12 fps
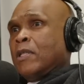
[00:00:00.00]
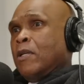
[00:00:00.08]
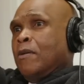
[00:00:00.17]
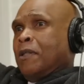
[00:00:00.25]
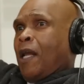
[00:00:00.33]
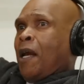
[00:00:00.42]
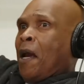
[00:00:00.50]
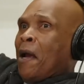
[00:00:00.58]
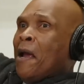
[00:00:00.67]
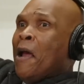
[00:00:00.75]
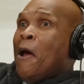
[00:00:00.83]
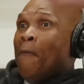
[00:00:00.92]
and you
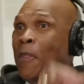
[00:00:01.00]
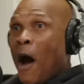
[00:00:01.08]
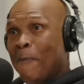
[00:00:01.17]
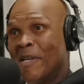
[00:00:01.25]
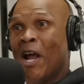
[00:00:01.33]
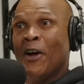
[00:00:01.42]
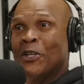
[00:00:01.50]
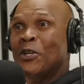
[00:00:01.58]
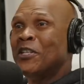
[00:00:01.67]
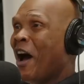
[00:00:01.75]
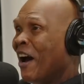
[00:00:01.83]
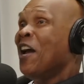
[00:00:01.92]
like, no, but no,
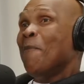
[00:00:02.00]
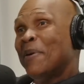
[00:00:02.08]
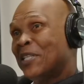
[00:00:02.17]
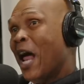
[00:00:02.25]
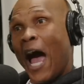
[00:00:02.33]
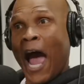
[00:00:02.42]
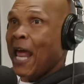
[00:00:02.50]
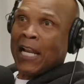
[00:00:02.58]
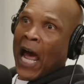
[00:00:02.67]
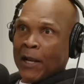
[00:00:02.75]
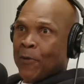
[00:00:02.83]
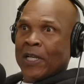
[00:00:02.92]
you no, but I, I
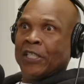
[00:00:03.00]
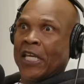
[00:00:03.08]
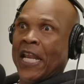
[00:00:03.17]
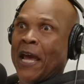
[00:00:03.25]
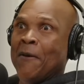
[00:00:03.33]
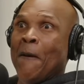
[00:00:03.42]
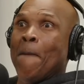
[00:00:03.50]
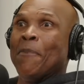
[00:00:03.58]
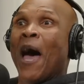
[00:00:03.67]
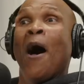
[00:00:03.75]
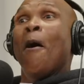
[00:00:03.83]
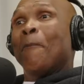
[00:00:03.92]
was I, climbing didn't really
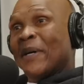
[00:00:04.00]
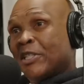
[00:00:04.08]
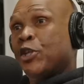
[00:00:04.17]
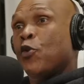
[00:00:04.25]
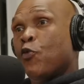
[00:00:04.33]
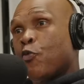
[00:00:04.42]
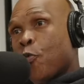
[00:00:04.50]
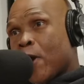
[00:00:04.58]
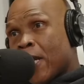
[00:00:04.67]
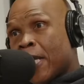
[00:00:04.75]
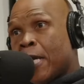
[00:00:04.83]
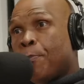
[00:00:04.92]
see trees. That. No, and... But you
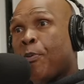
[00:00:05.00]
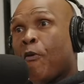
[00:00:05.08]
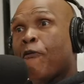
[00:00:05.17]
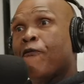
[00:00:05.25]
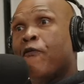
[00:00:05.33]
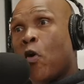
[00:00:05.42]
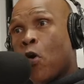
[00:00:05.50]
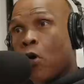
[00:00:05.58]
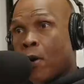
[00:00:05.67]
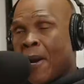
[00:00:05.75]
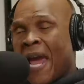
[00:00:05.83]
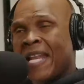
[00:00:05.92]
really
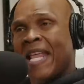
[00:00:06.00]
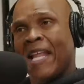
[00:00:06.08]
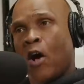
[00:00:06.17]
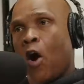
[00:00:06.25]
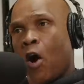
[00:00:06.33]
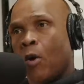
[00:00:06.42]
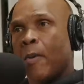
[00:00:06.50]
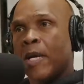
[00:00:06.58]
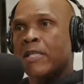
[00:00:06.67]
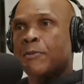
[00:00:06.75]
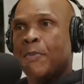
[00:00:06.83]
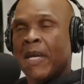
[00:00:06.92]
perform. Had that
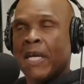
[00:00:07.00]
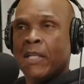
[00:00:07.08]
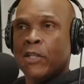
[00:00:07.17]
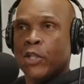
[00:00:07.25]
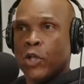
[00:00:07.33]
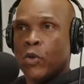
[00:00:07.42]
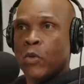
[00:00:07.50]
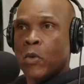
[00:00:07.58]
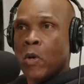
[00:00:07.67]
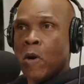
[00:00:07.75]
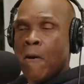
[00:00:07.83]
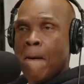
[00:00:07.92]
always been
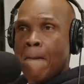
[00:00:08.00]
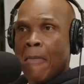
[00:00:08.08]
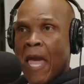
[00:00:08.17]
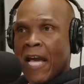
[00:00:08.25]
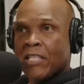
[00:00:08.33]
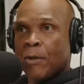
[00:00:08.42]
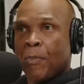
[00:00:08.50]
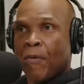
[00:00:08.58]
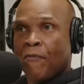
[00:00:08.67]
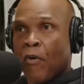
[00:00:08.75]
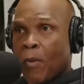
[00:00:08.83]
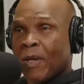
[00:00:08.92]
you? as a
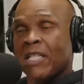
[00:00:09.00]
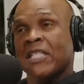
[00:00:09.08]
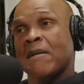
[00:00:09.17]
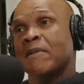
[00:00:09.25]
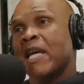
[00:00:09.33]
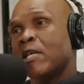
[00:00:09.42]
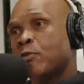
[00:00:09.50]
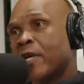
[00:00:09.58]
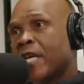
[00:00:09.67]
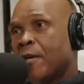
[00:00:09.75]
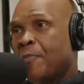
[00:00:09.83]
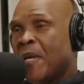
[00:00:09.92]
performer because sometimes
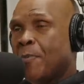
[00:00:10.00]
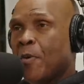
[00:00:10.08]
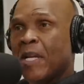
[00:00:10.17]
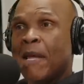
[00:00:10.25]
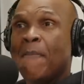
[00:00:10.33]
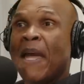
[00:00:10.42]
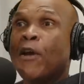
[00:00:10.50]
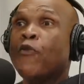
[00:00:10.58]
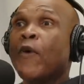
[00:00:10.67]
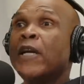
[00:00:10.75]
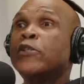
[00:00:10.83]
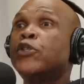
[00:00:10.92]
we get people and they make
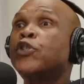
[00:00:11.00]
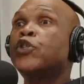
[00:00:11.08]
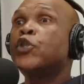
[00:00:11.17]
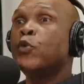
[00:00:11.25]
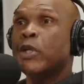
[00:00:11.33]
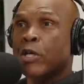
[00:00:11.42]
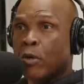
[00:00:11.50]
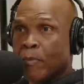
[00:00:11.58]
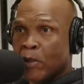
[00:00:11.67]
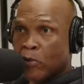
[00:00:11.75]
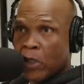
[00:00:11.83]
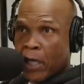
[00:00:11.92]
great studio
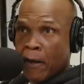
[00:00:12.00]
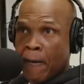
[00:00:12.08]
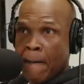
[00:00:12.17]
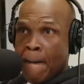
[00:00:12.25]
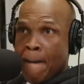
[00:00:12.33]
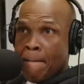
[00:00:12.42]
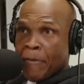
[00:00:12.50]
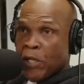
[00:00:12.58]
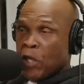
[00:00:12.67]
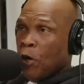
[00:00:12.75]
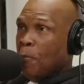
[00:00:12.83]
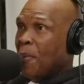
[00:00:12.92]
music. Sure, sure, sure.
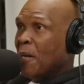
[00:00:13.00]
You know, sure.